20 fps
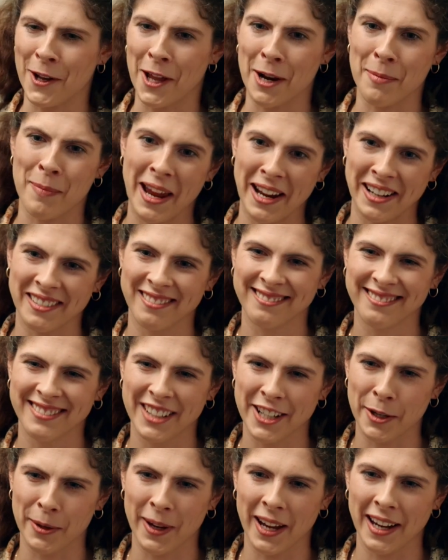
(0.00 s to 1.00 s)
a lot of pain,
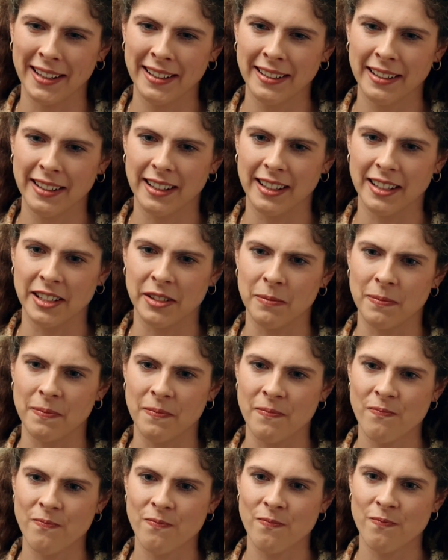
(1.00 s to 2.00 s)
okay?
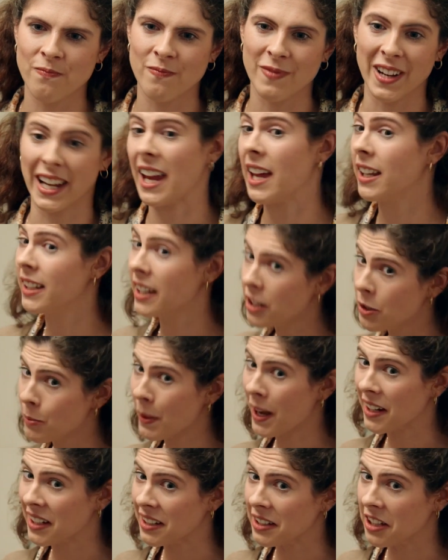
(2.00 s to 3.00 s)
I can't let you
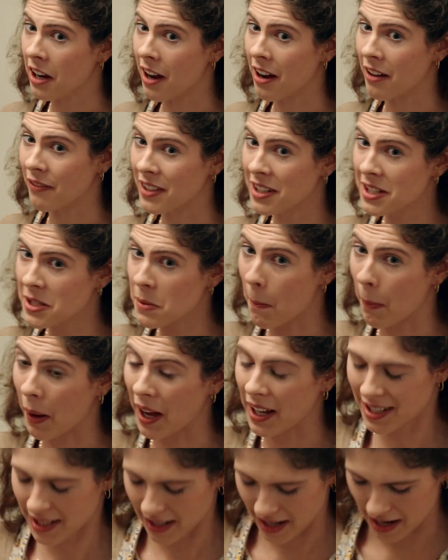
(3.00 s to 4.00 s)
back in the office,
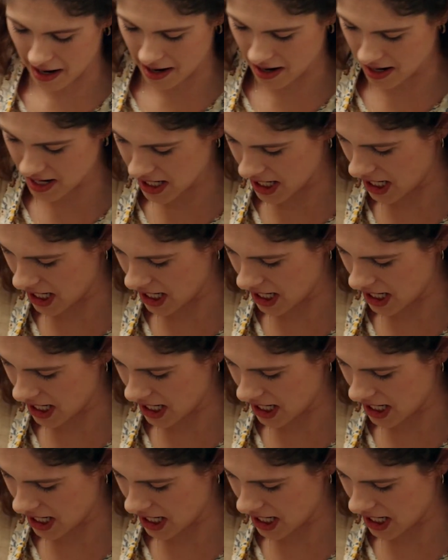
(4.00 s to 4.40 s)
but I